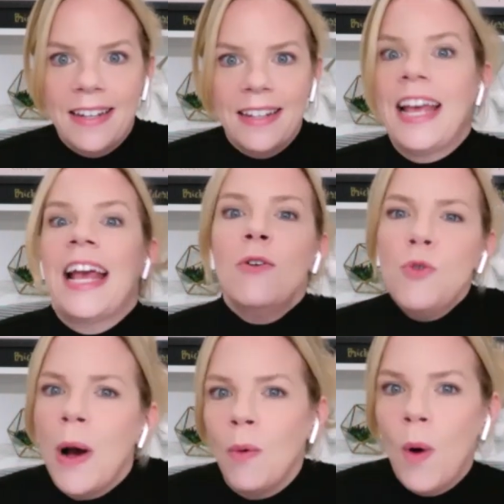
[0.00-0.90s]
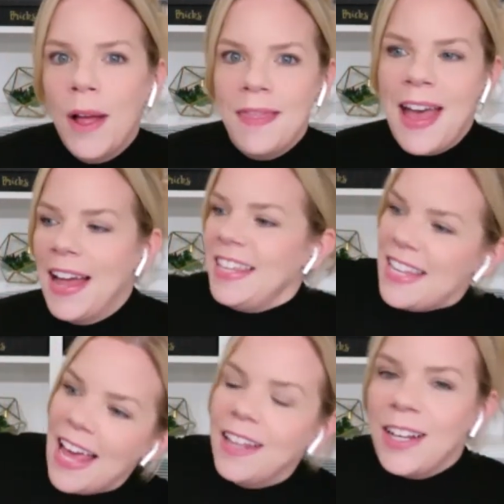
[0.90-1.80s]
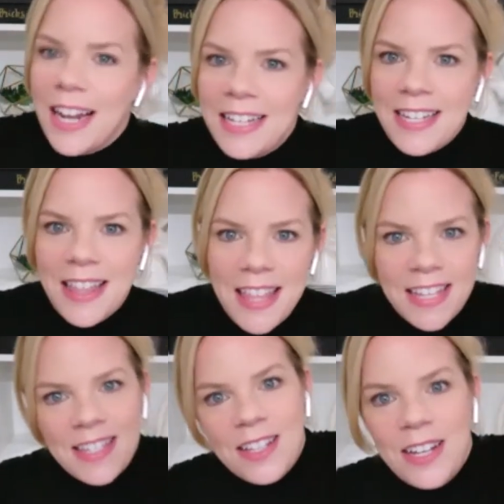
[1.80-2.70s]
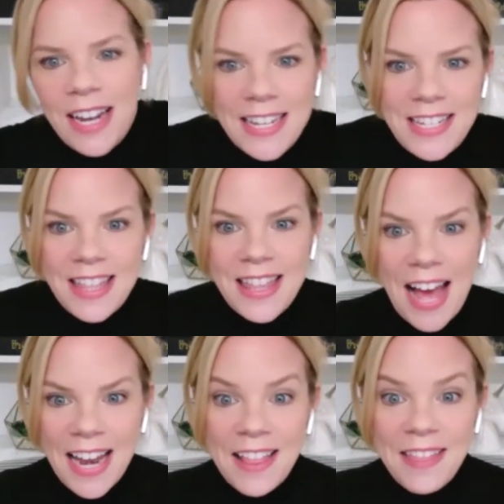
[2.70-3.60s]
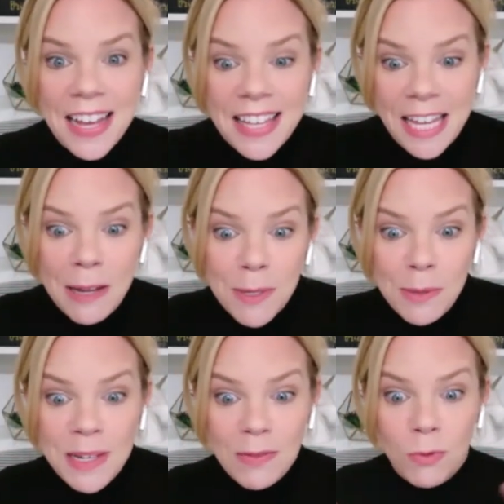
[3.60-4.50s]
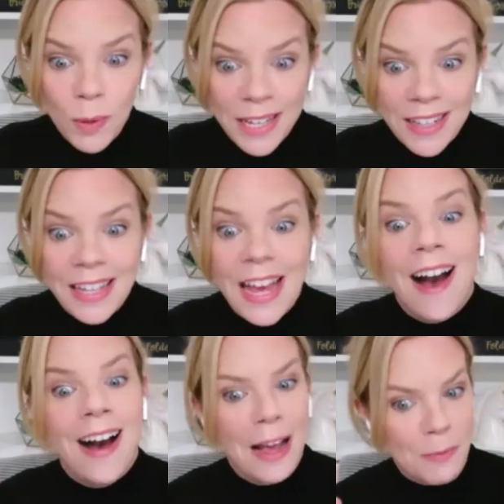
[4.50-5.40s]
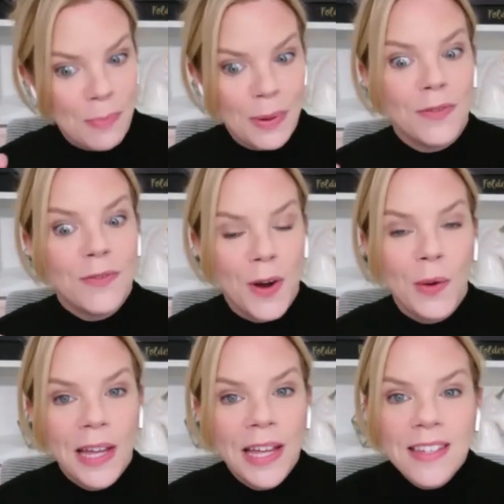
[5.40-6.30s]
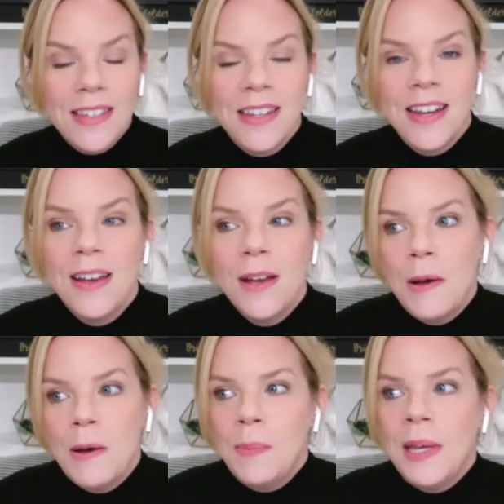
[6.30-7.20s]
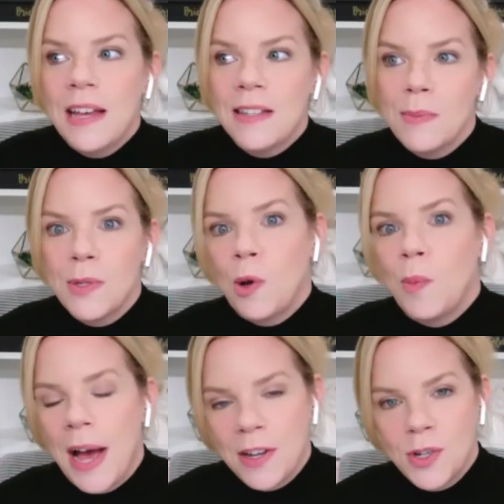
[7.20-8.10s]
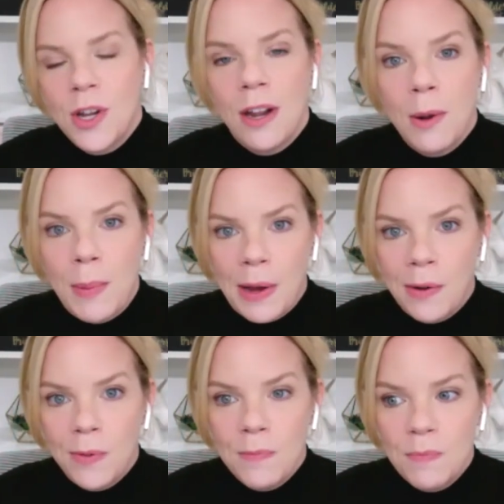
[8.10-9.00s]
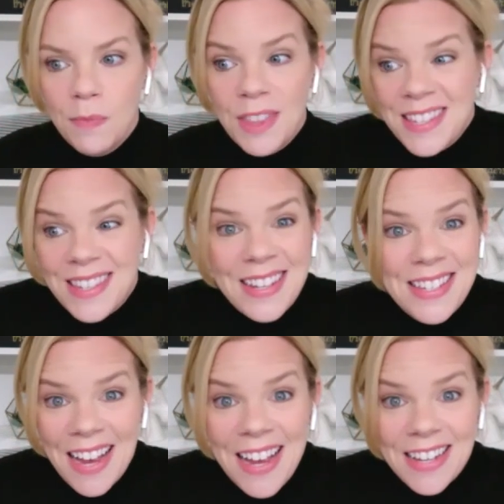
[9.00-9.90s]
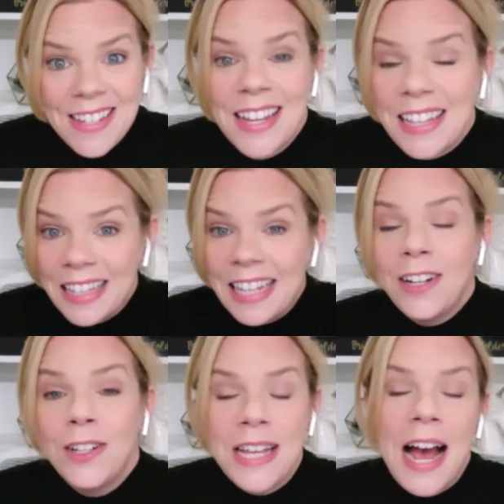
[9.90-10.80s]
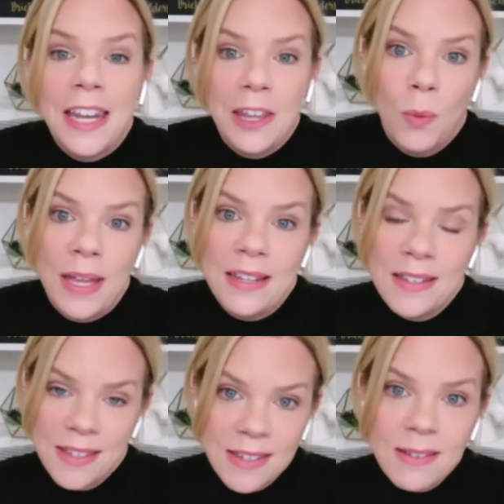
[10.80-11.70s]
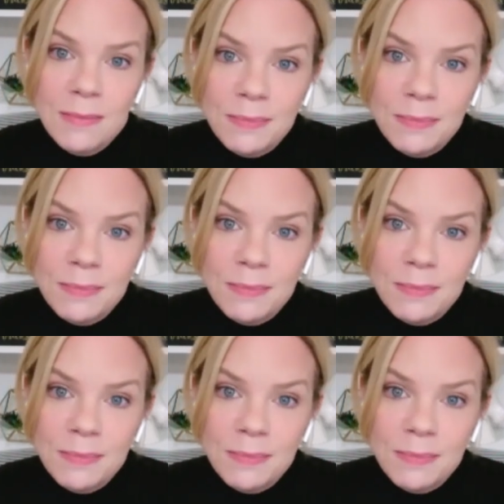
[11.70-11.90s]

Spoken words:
Like, ooh, I won that. Yeah, look at I did this. Look at I did that. And that keeps me really hyper focused because I'm so passionate about the success, like little tiny wins.